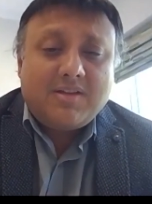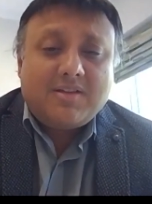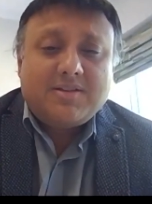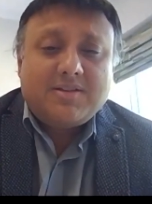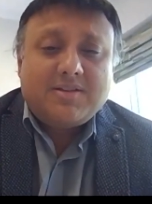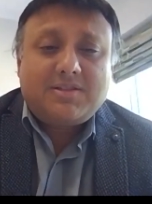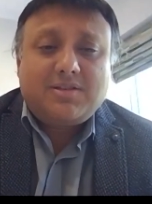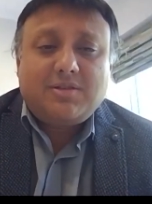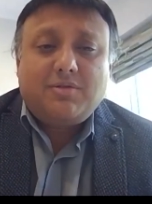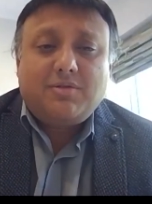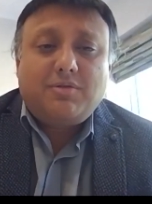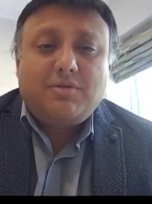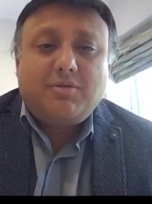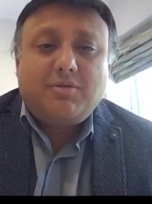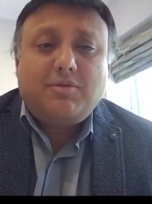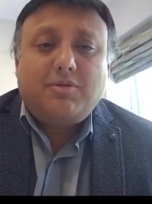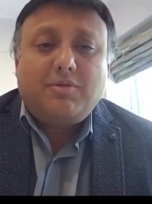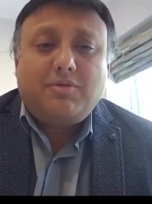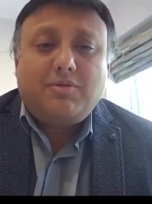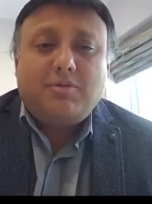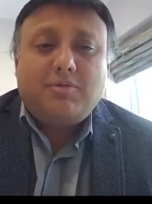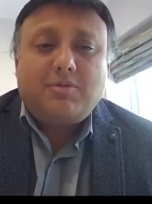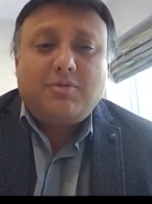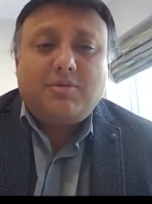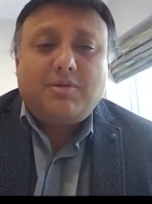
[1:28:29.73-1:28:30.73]

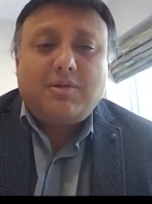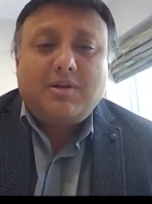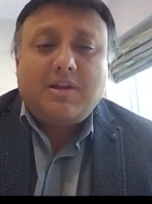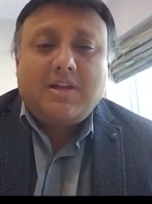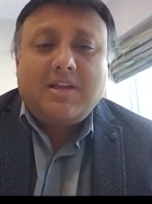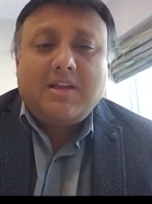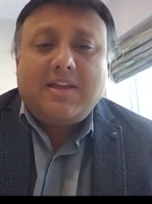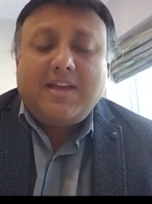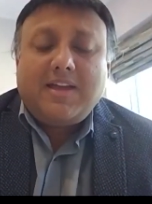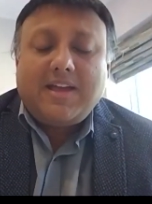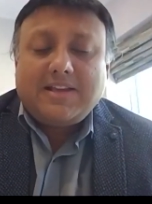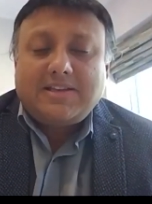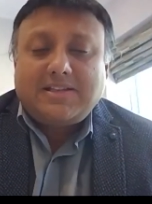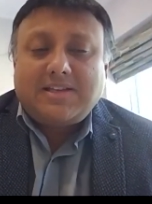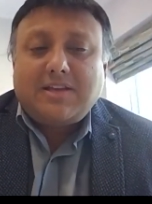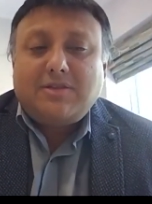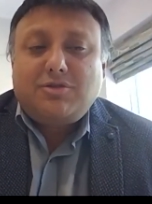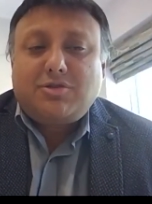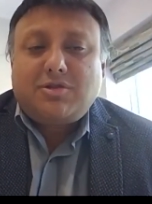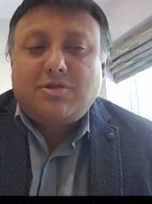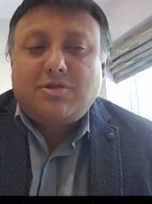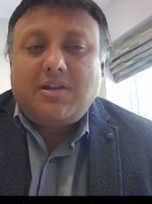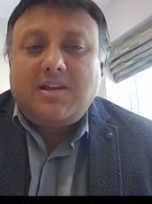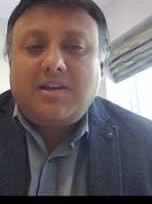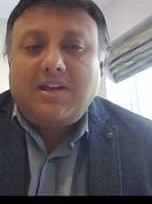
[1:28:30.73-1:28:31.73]
So
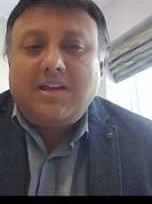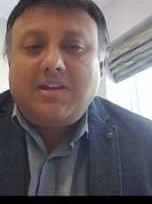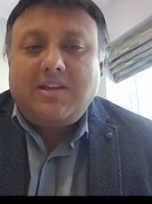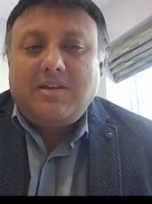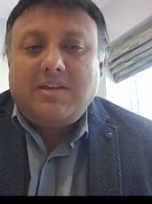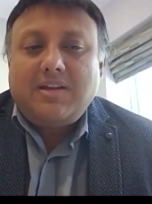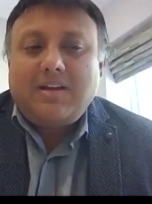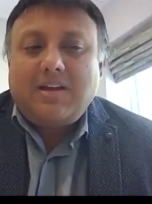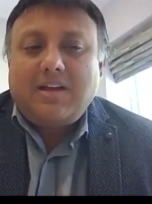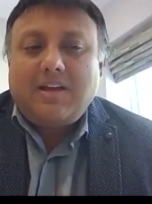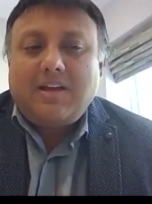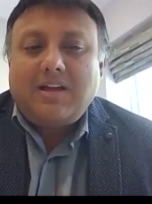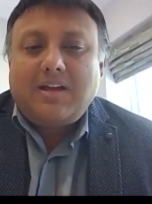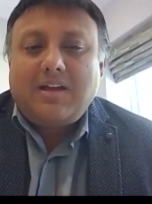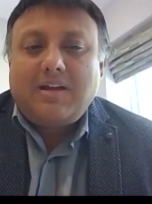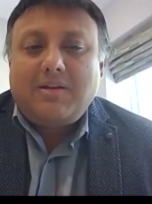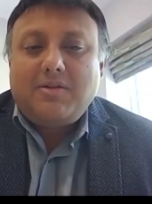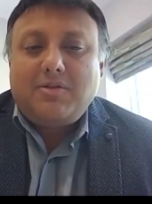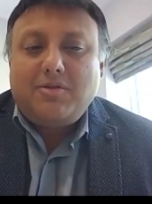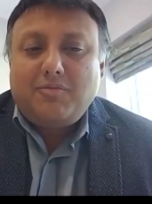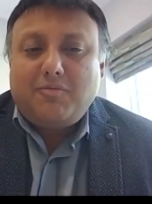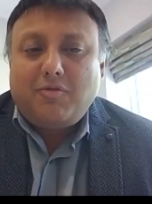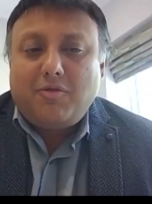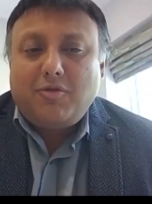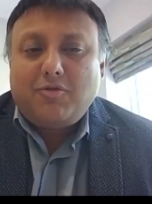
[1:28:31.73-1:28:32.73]
essentially,
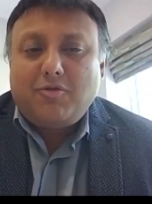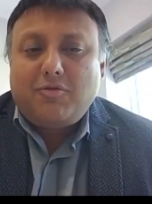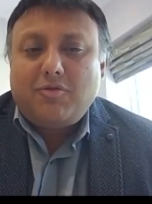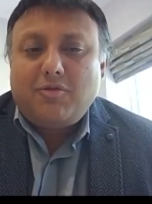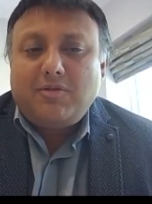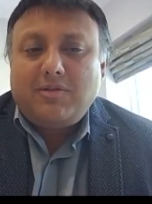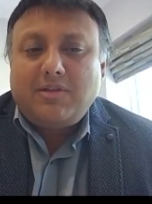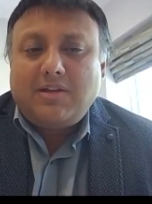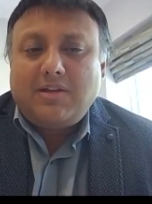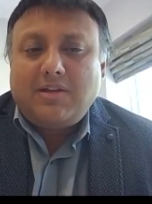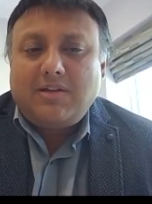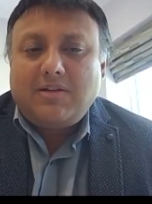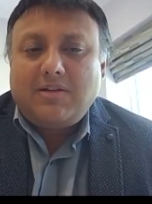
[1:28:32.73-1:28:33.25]
you want to,